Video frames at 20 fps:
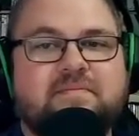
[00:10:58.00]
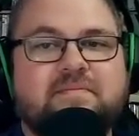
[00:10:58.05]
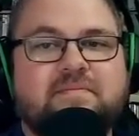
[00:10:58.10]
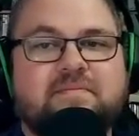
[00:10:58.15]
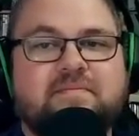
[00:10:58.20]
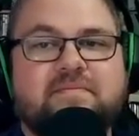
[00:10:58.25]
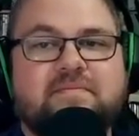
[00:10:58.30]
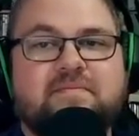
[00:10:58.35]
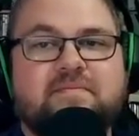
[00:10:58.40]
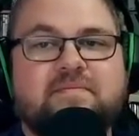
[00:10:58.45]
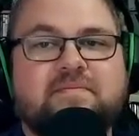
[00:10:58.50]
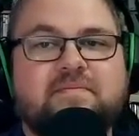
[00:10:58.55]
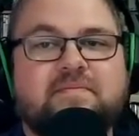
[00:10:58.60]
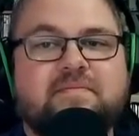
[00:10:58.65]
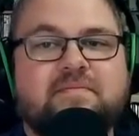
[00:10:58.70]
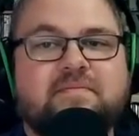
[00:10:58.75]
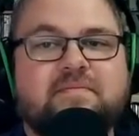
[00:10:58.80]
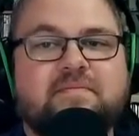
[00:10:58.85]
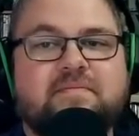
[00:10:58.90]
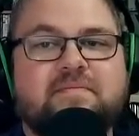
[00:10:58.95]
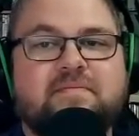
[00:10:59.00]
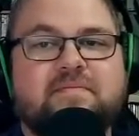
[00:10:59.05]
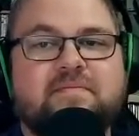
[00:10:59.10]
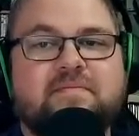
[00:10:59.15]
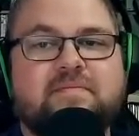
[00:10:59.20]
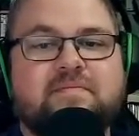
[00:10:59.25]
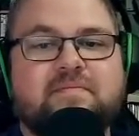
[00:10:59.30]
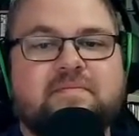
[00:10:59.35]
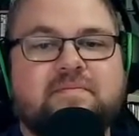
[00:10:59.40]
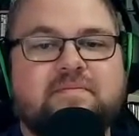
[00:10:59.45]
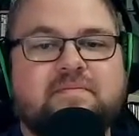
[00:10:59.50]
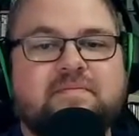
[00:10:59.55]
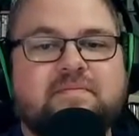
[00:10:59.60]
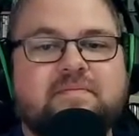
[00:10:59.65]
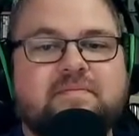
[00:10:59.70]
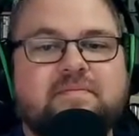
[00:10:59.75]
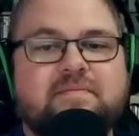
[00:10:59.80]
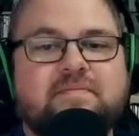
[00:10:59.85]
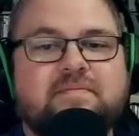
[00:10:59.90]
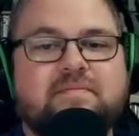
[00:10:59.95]

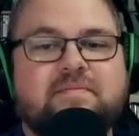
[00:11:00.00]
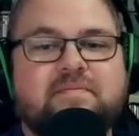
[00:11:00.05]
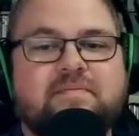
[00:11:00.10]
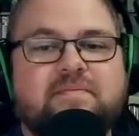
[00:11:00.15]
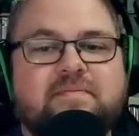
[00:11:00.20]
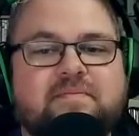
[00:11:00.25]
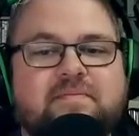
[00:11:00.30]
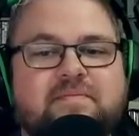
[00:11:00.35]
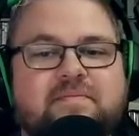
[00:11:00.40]
(silent)